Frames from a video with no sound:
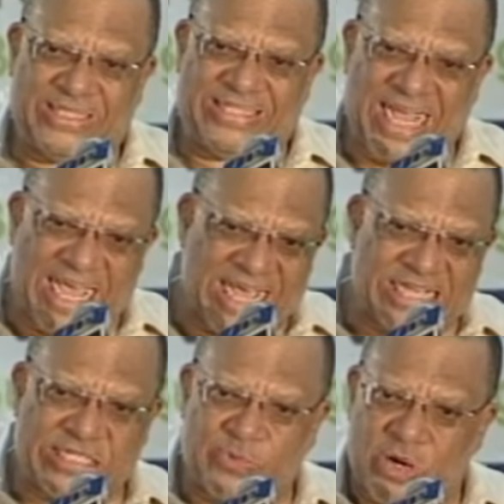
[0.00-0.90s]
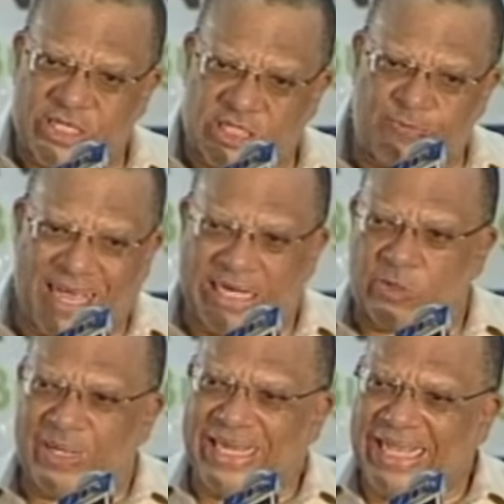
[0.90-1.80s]
Days were spent
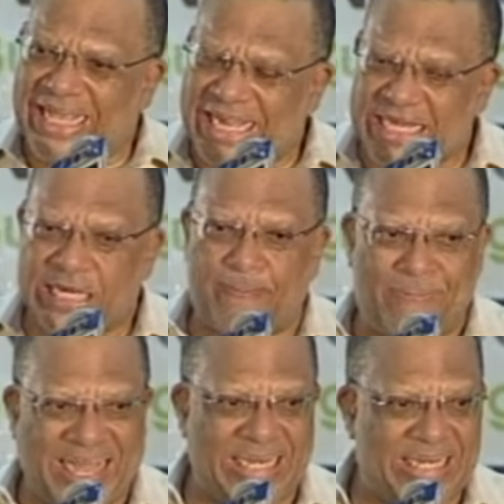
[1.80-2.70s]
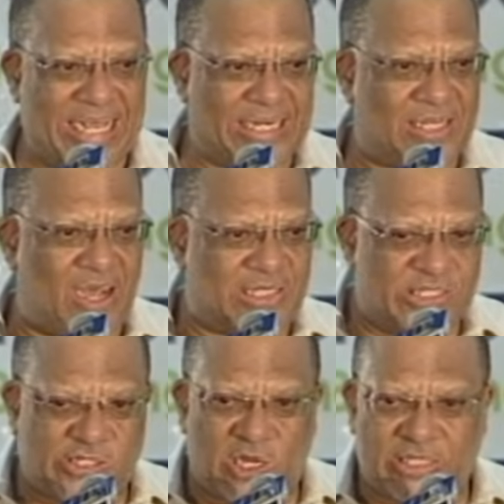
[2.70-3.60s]
with independent
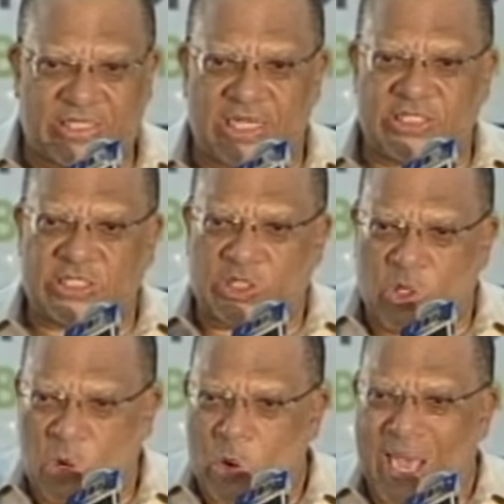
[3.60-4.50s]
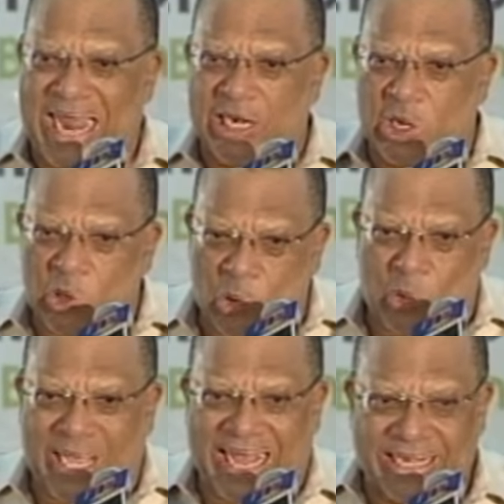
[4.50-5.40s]
consultants to go and
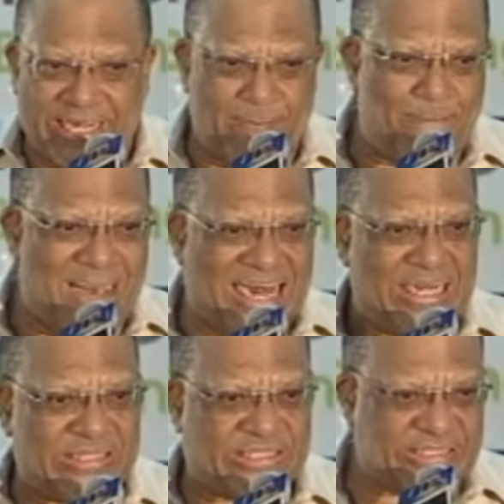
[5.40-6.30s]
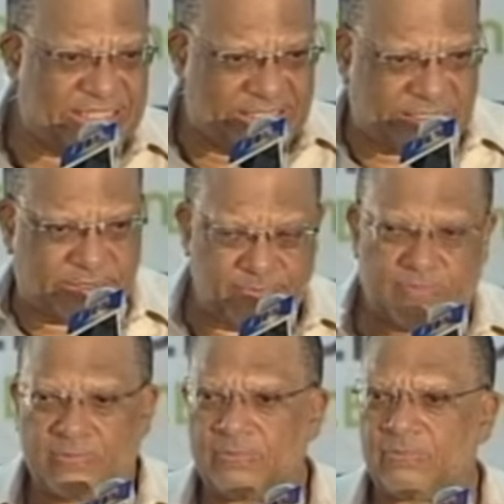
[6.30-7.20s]
look at the balance sheet
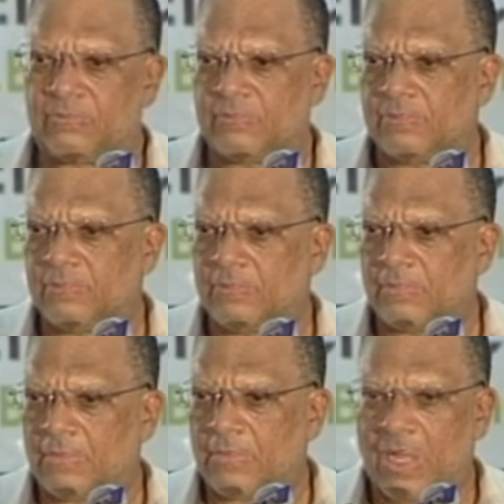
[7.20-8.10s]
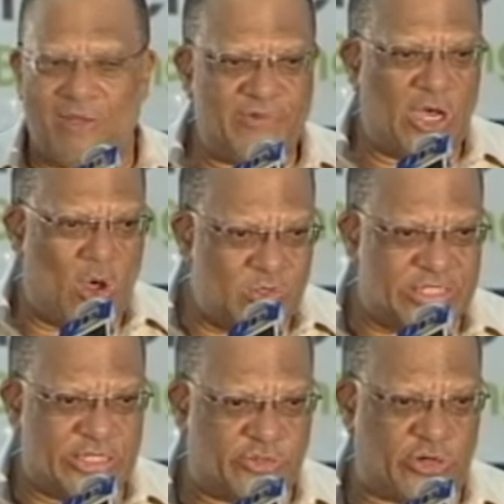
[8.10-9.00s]
of the
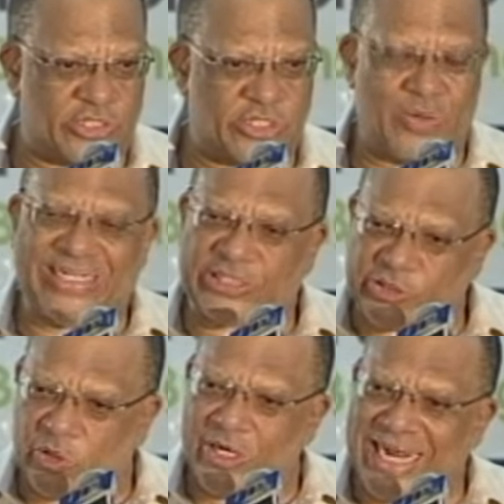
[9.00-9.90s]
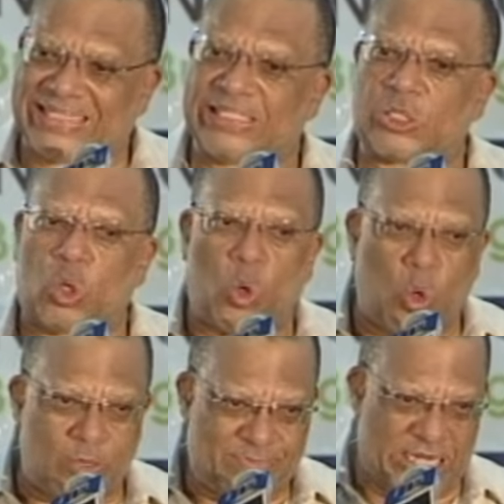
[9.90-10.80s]
housing trust to ensure that it
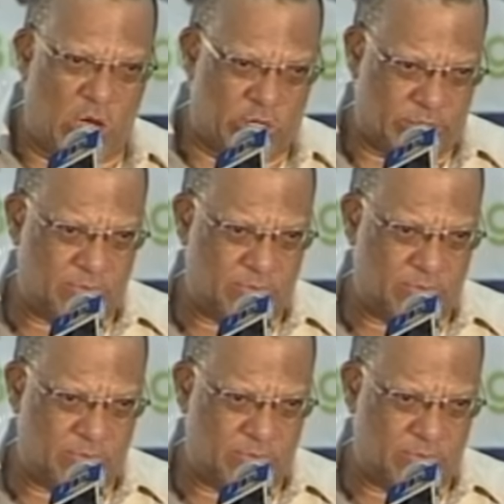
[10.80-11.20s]
could be done.